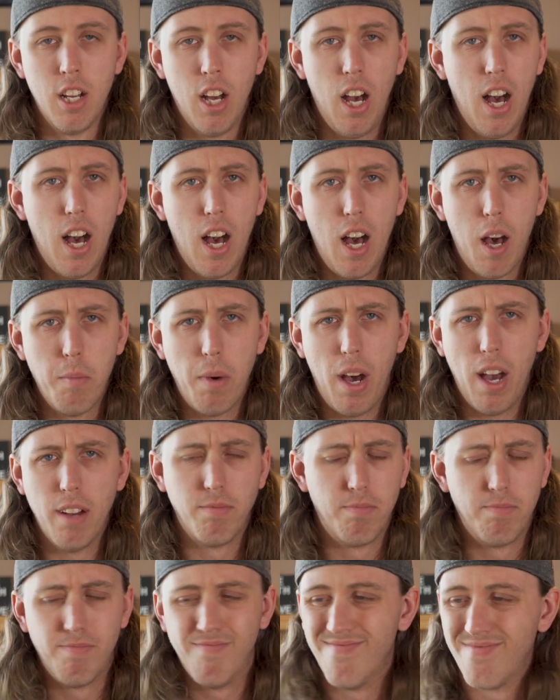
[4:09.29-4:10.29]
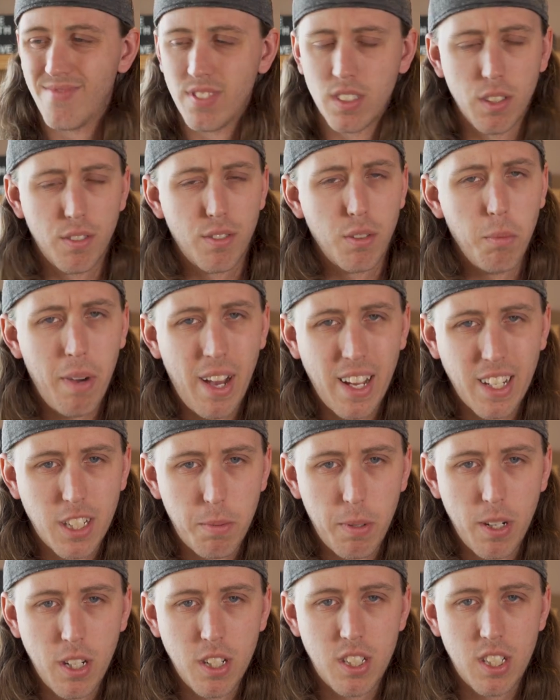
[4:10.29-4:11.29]
From my
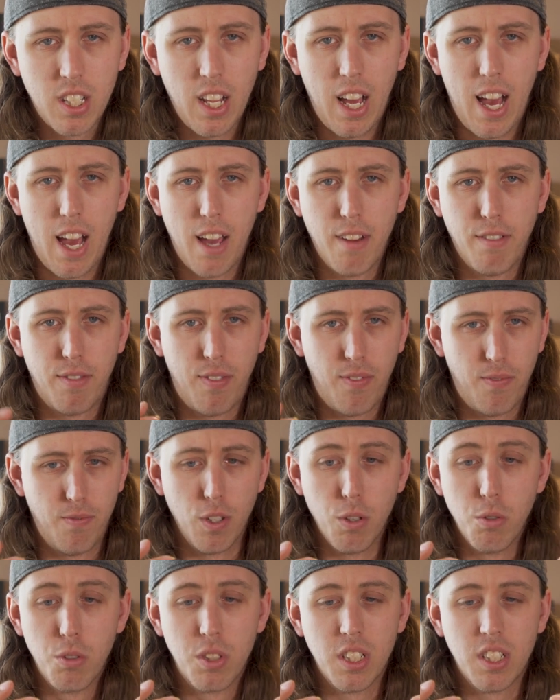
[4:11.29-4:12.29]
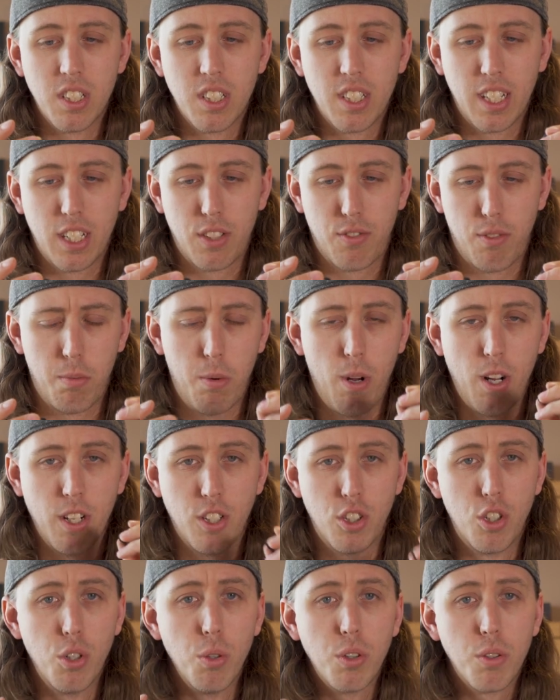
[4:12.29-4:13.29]
experience, I've used these things for probably
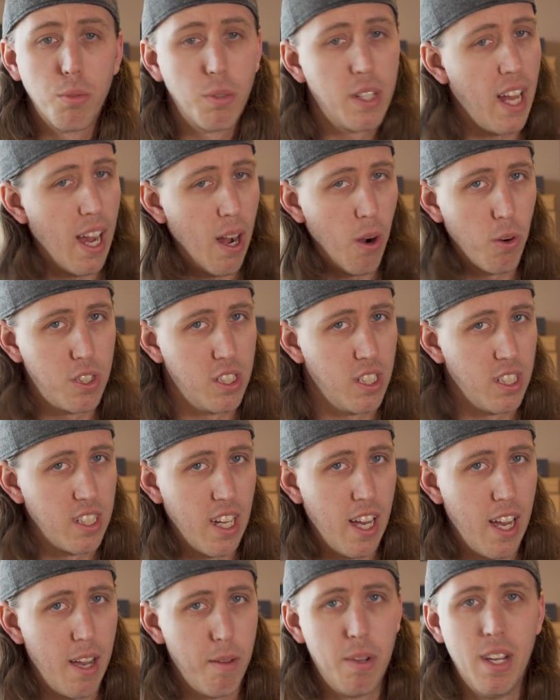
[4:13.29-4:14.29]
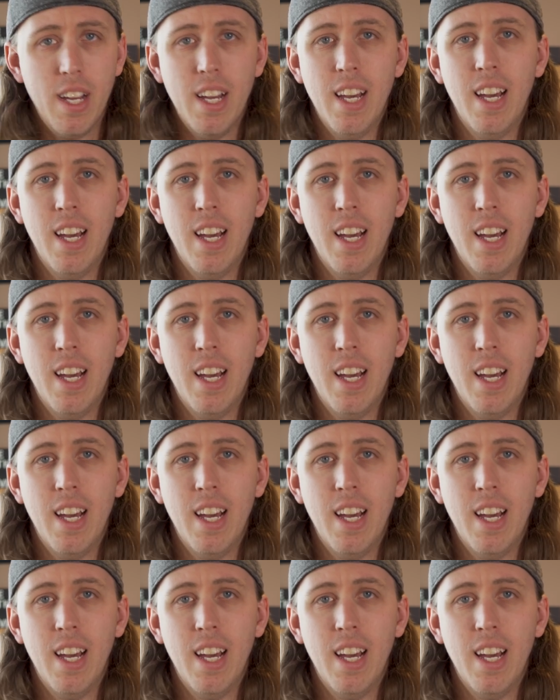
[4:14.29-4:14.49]
2-3 hours at a time,